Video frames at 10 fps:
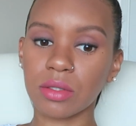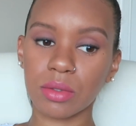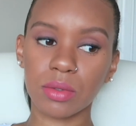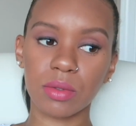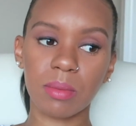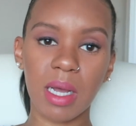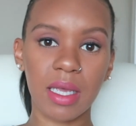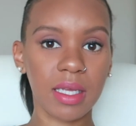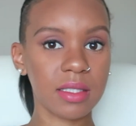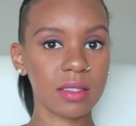to
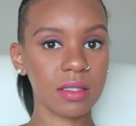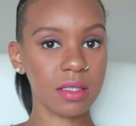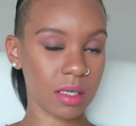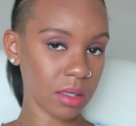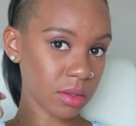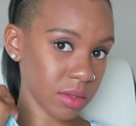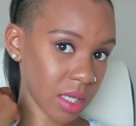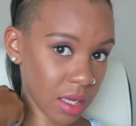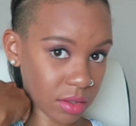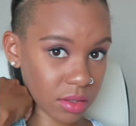my aunt and
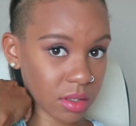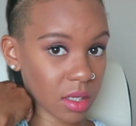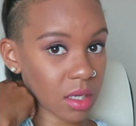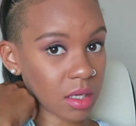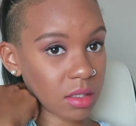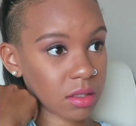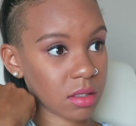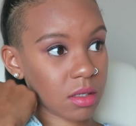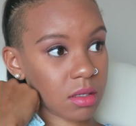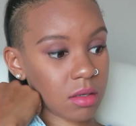uncle's house to
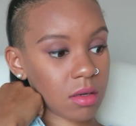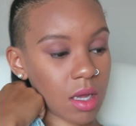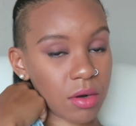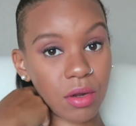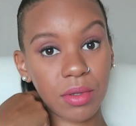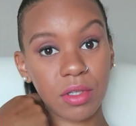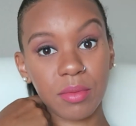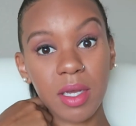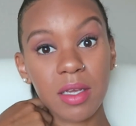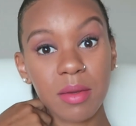eat. I don't know what
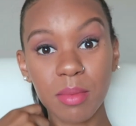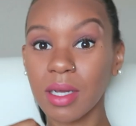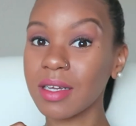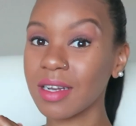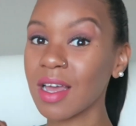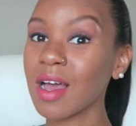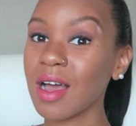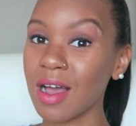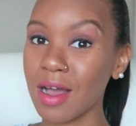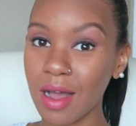they're making, but
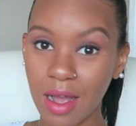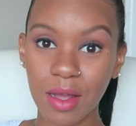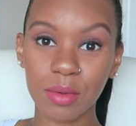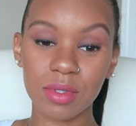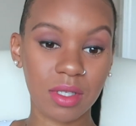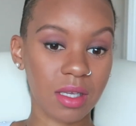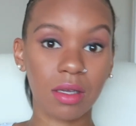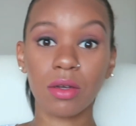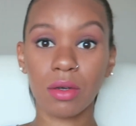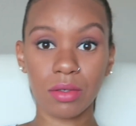I was
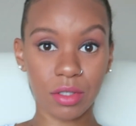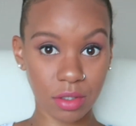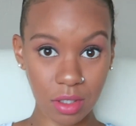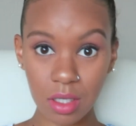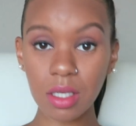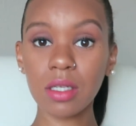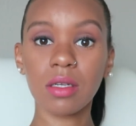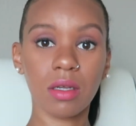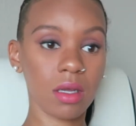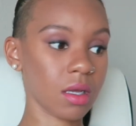like, oh, you're
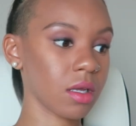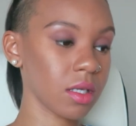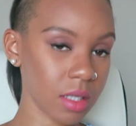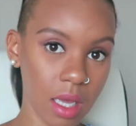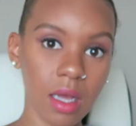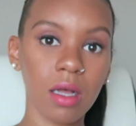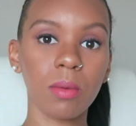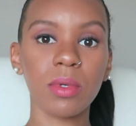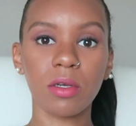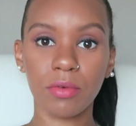cooking? Yeah,
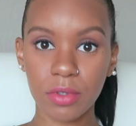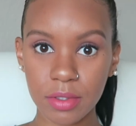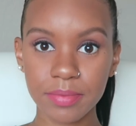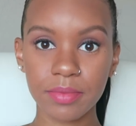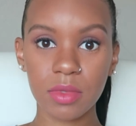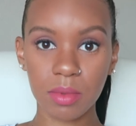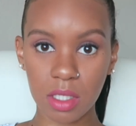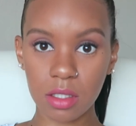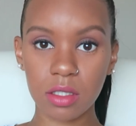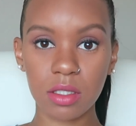I'll be over,
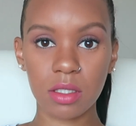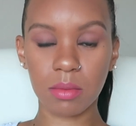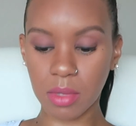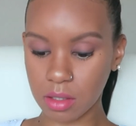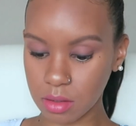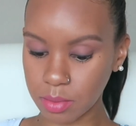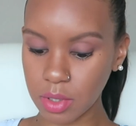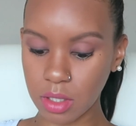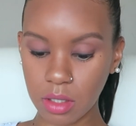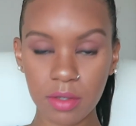because she can make some
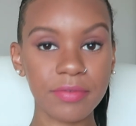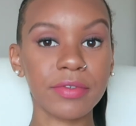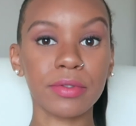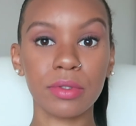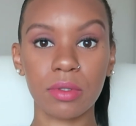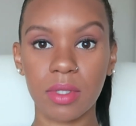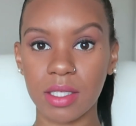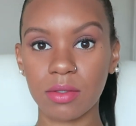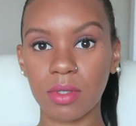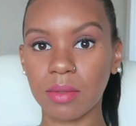pretty good food. So
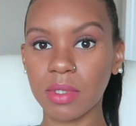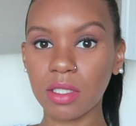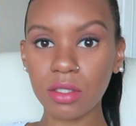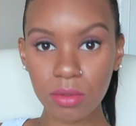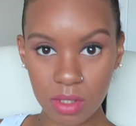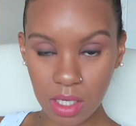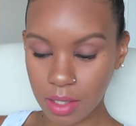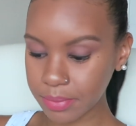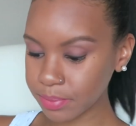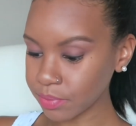that's what I'm gonna do
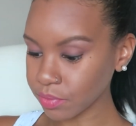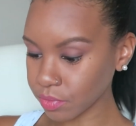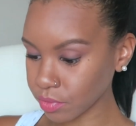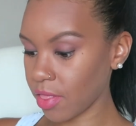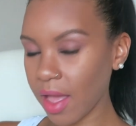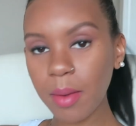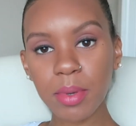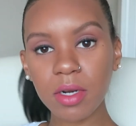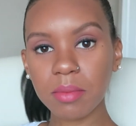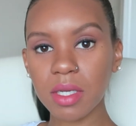today.
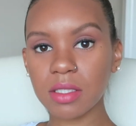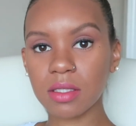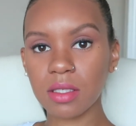That pretty much